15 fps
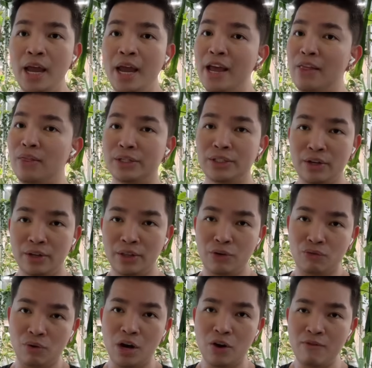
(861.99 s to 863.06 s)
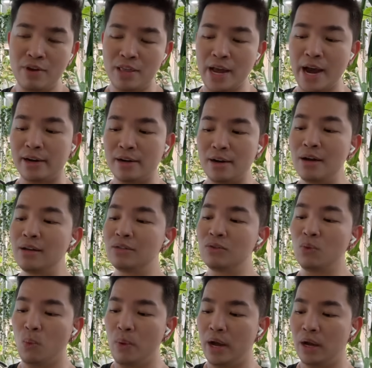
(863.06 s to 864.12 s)
And there's nothing wrong with that as
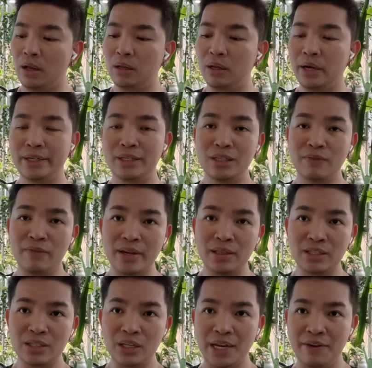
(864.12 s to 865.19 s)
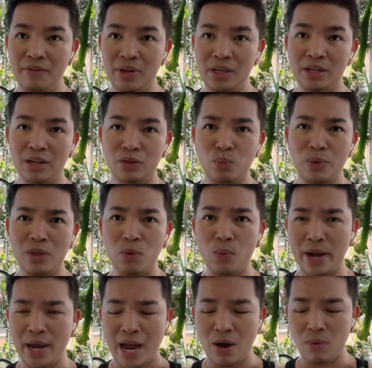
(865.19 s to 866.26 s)
well. I just find this convenient with the
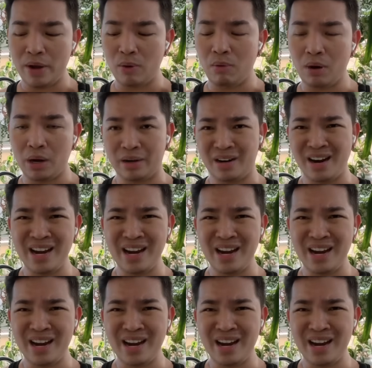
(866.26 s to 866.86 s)
way how I water.